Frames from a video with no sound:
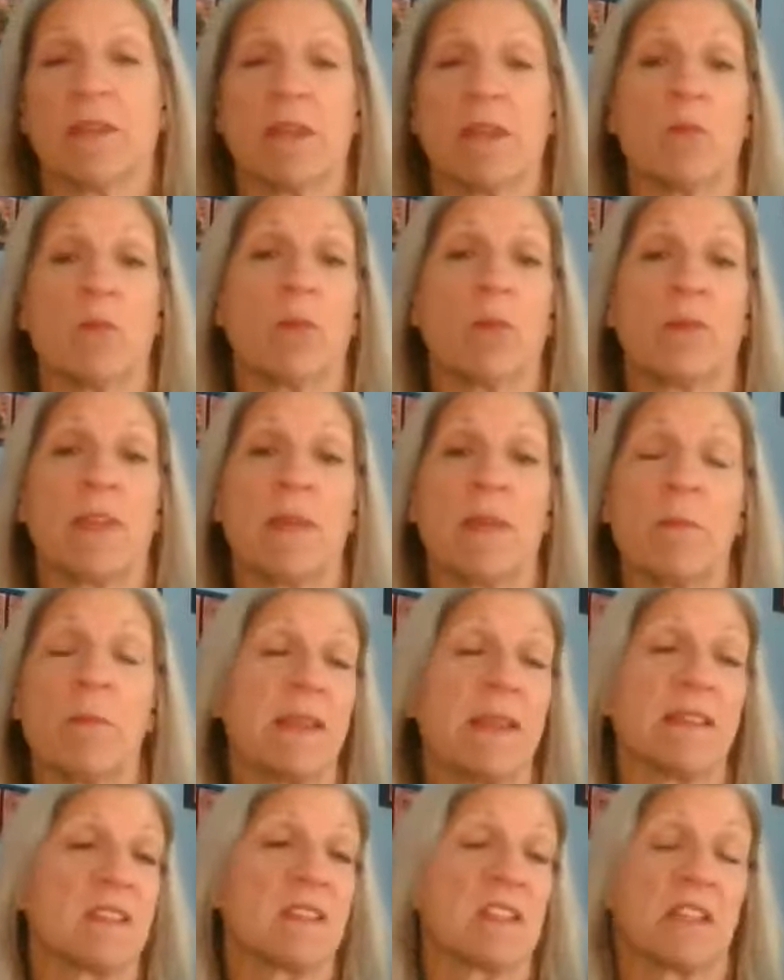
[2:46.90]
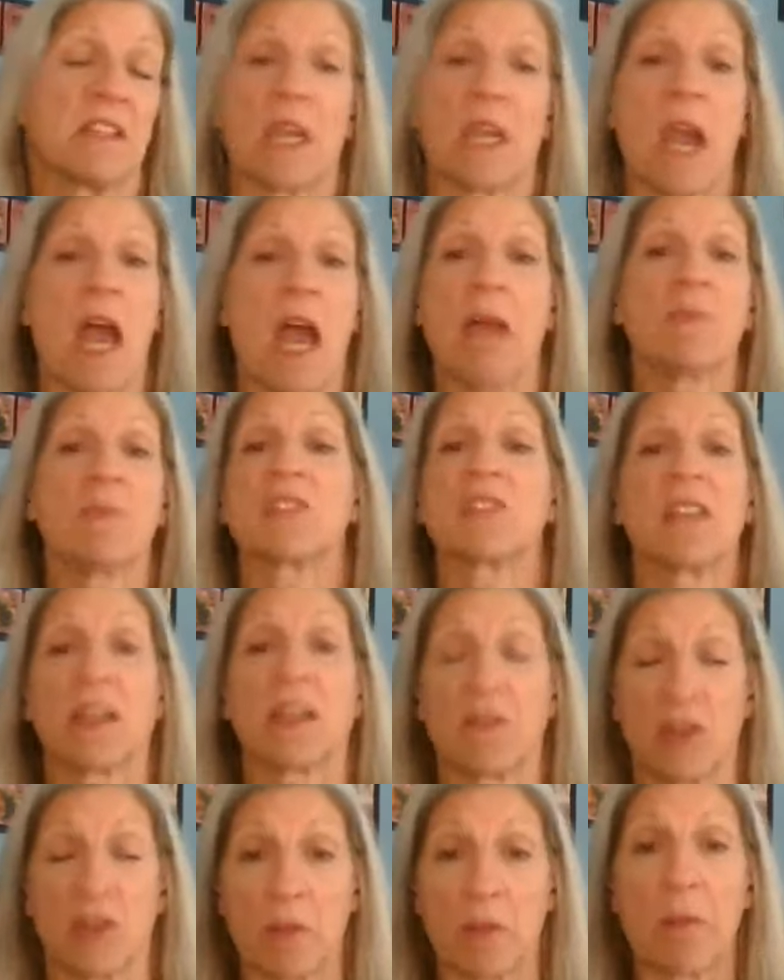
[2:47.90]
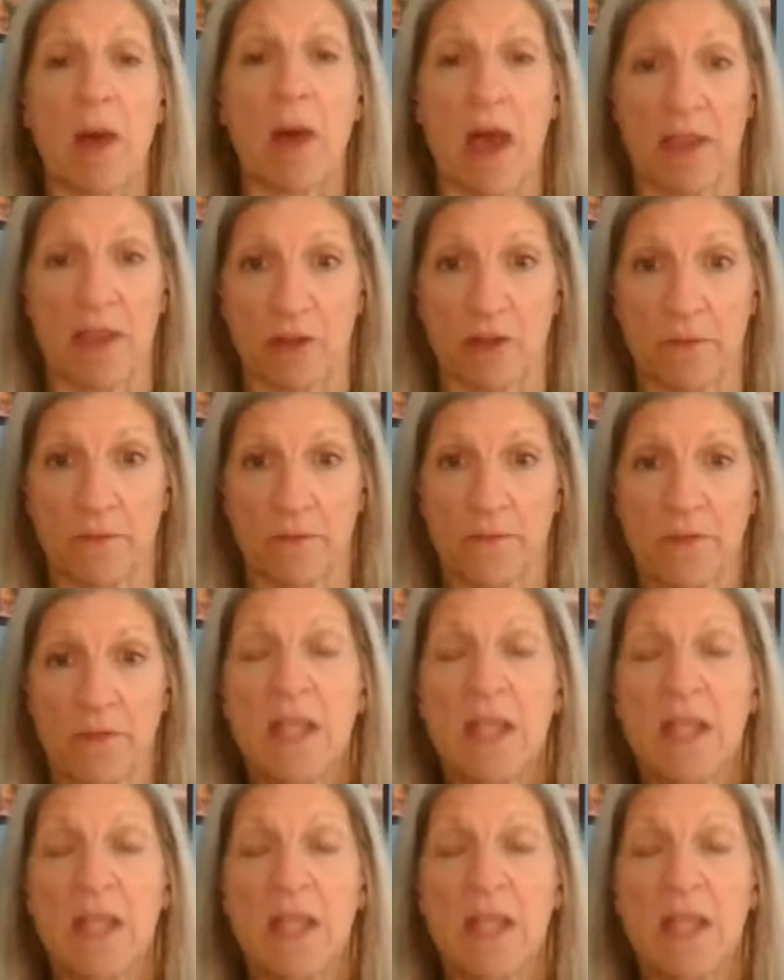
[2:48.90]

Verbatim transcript: then then basically I'm just not even going to bother.